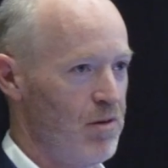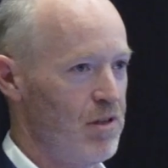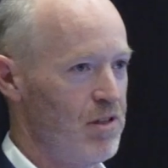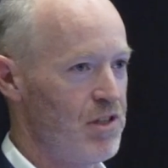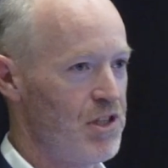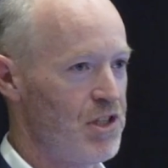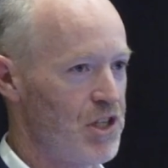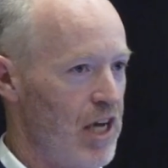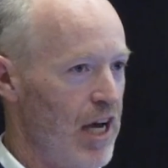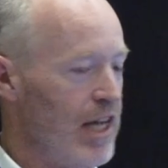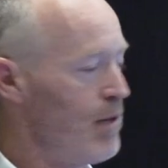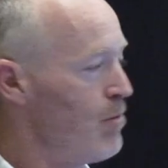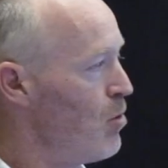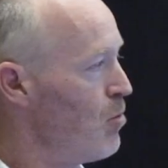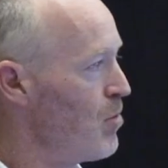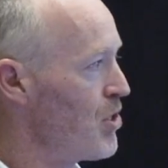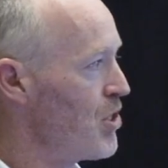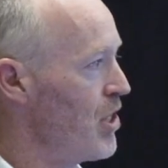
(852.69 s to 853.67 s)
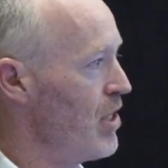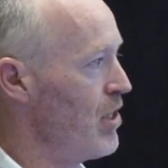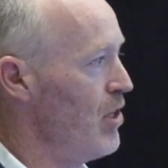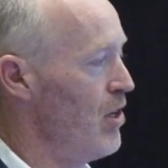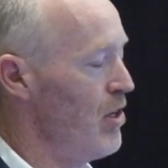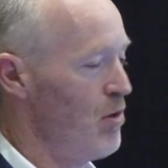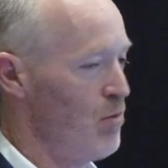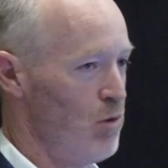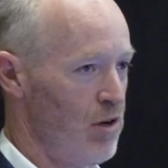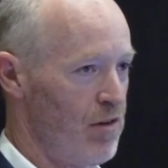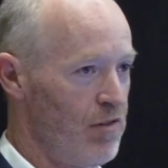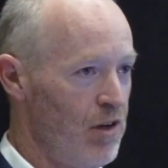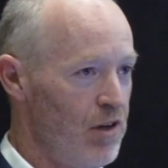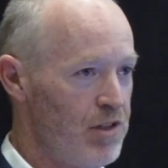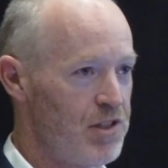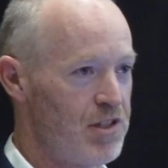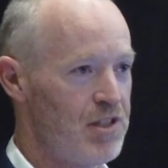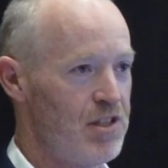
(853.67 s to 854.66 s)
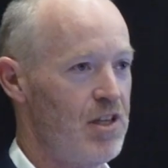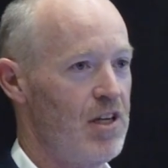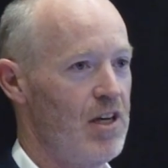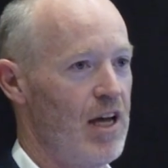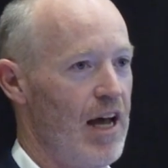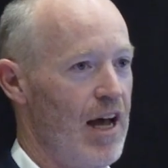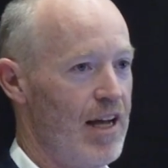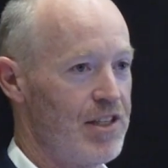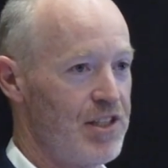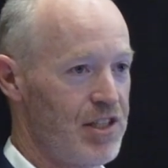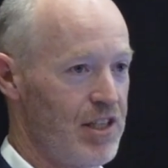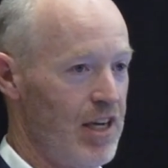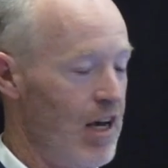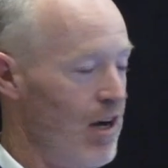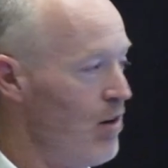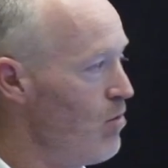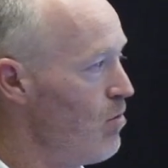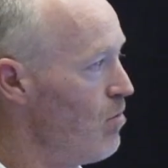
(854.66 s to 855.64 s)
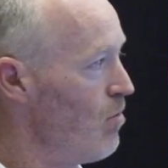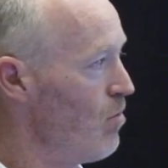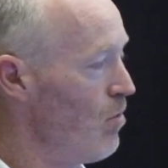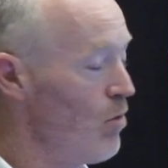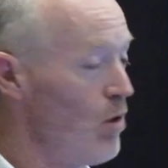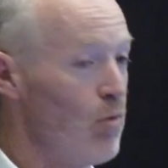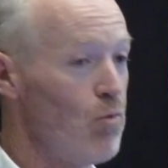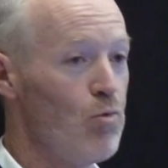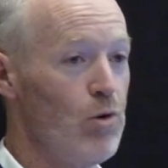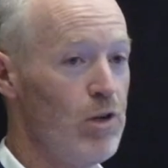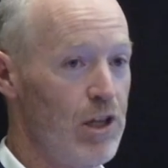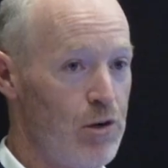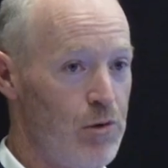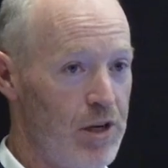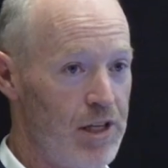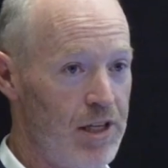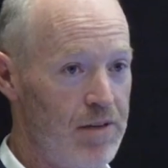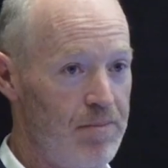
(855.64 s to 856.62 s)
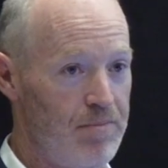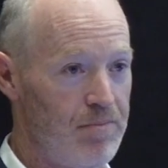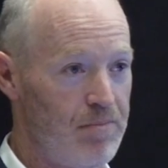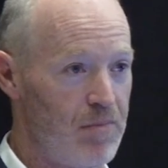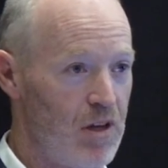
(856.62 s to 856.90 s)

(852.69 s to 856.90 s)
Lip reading: scalable machine learning workflows at scale really quickly,